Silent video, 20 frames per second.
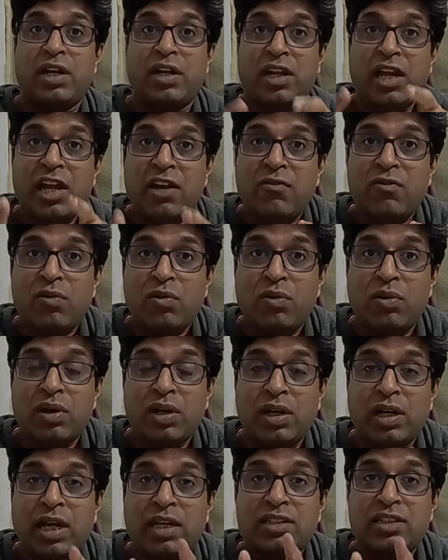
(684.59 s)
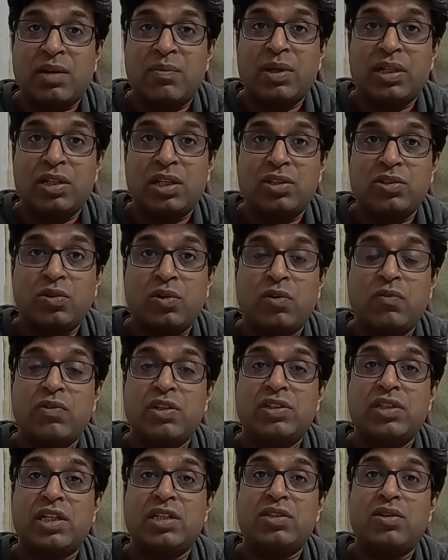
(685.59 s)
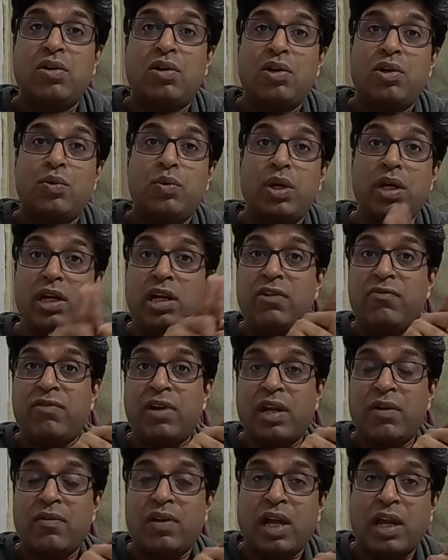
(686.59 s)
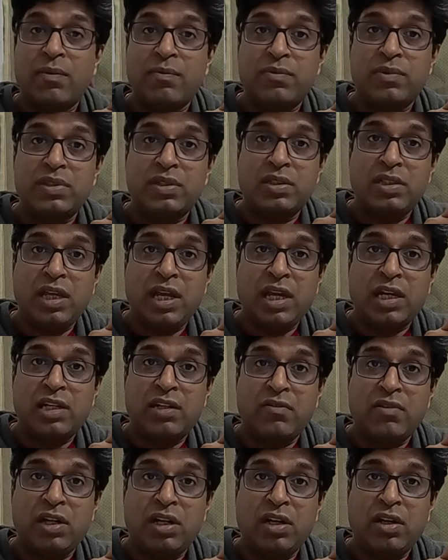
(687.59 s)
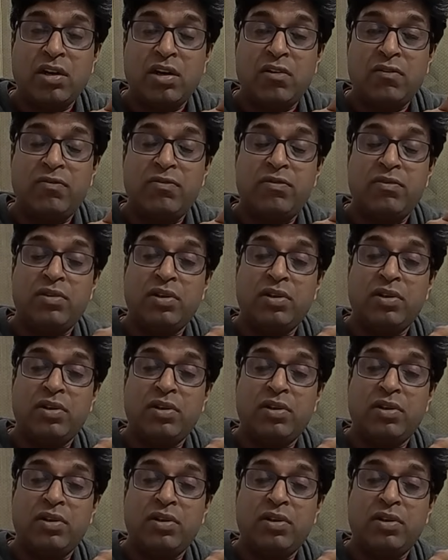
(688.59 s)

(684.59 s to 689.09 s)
Therefore, dexamethasone, which has got 25 times the activity of